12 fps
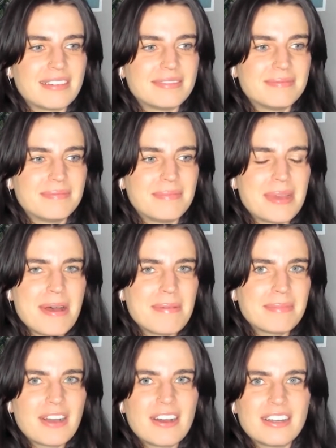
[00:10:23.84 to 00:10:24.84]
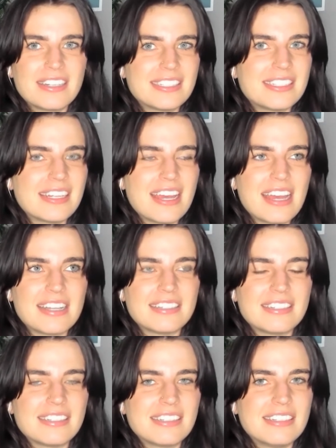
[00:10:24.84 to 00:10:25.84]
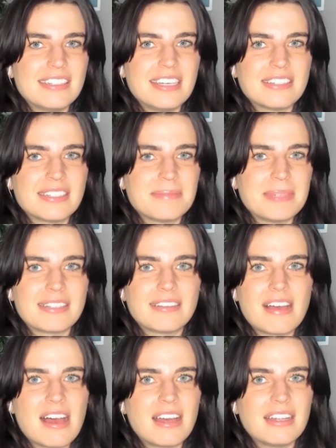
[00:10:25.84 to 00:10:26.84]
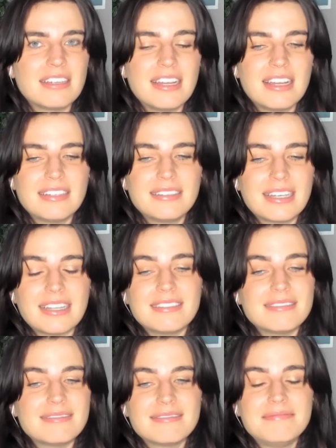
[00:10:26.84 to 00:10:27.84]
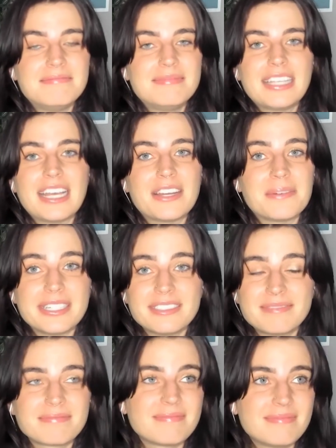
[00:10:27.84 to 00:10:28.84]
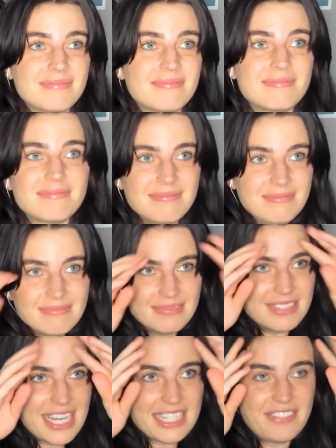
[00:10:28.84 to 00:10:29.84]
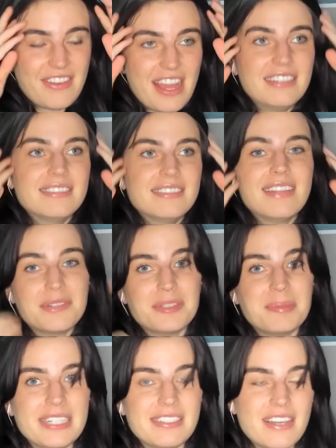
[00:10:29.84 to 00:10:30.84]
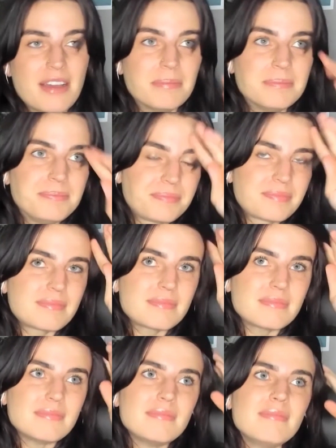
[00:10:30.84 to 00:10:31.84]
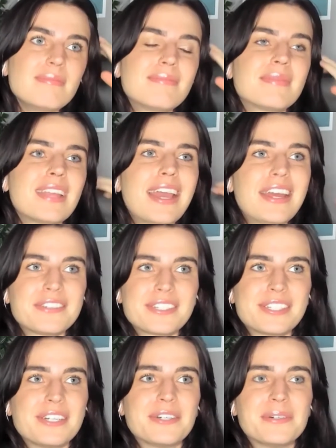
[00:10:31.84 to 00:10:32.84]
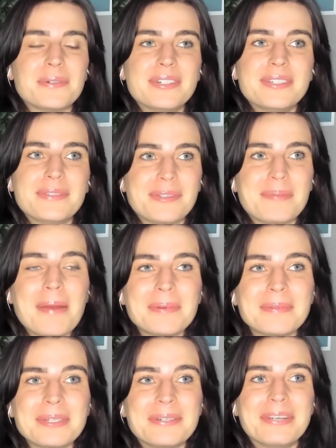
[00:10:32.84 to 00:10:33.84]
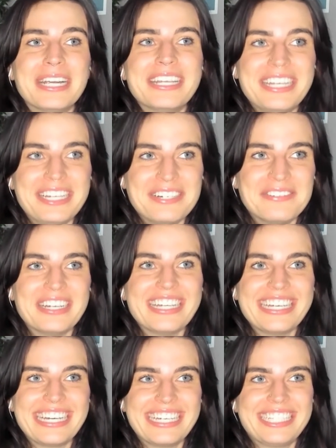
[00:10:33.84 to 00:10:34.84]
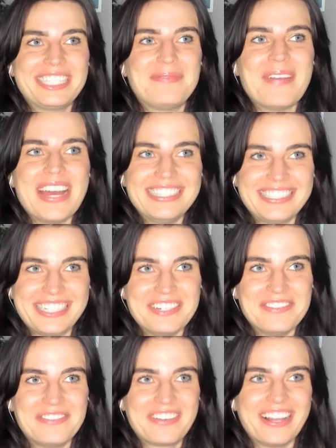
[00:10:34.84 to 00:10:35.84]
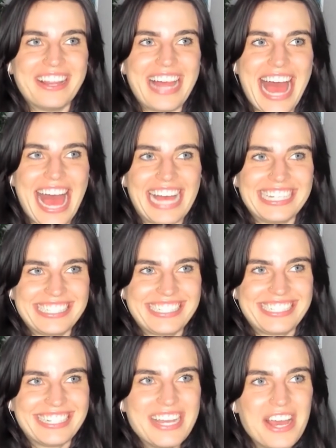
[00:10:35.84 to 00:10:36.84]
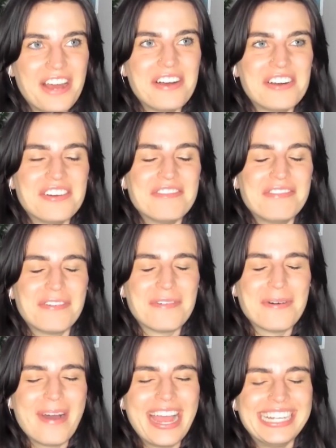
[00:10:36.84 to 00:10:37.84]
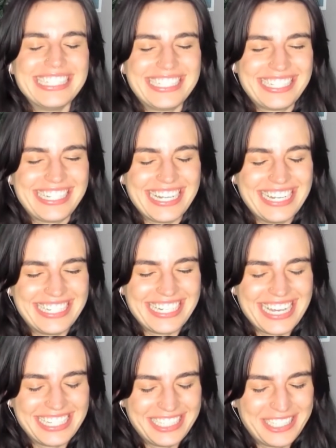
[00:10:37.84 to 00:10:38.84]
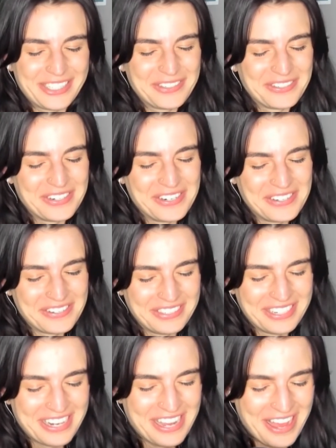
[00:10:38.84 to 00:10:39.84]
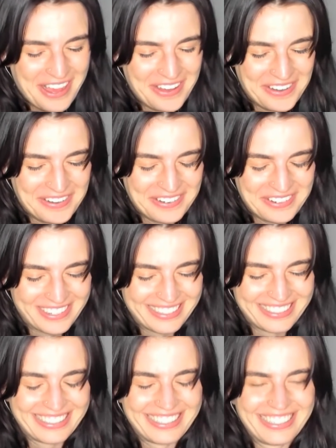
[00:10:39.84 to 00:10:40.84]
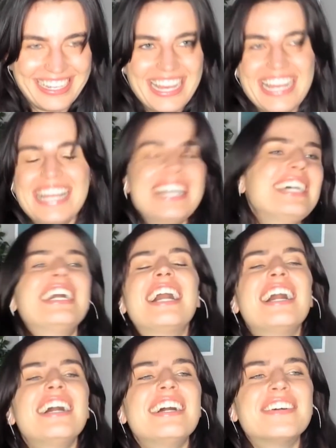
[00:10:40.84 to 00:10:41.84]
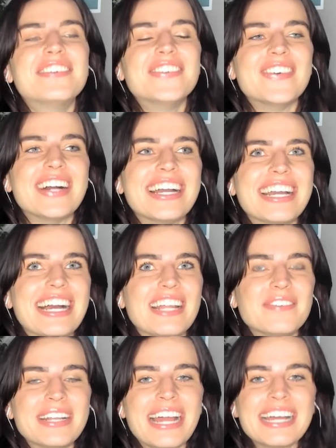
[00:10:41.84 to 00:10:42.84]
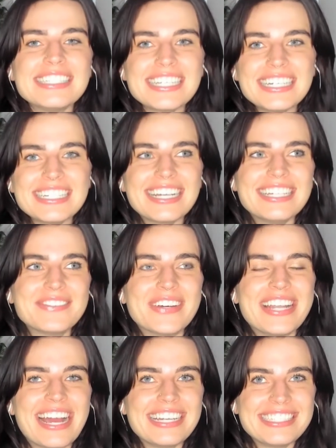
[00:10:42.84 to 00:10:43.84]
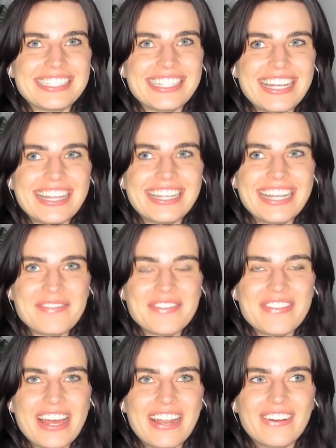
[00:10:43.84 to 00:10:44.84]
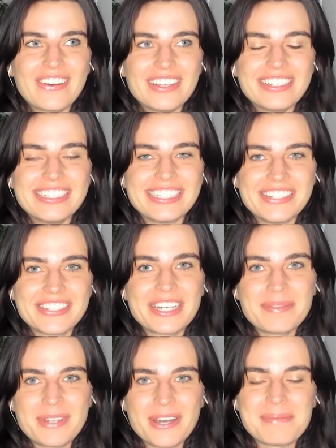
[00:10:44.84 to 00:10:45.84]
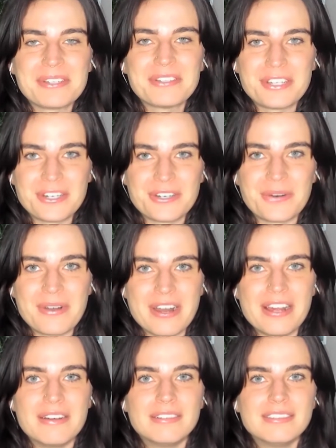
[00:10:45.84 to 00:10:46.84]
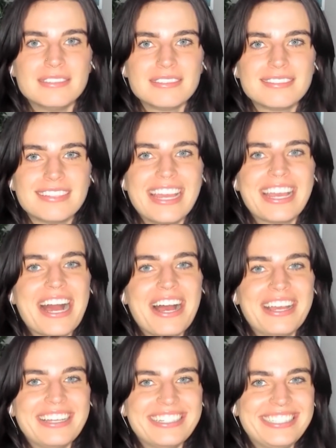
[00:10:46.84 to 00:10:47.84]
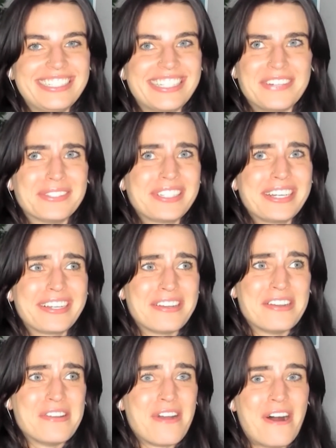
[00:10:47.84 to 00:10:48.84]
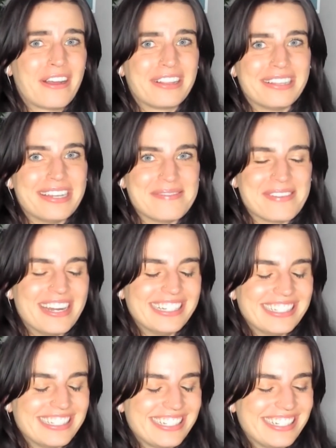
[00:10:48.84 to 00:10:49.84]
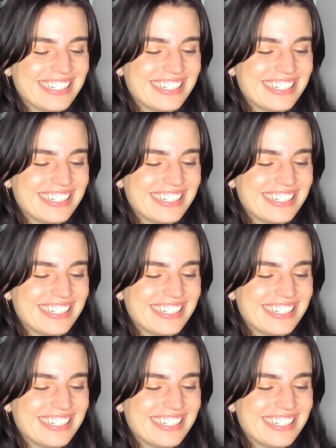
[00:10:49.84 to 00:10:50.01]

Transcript: my mom caught us and yelled at me a lot. Yeah, you know what? That's fine. That was being dumb. And also, it was probably a really, really expensive glass of wasted Desseruno. Oh my god. When I say the name of that alcohol, it sounds like I'm talking about DiGiorno. Like, it sounds like not glamorous.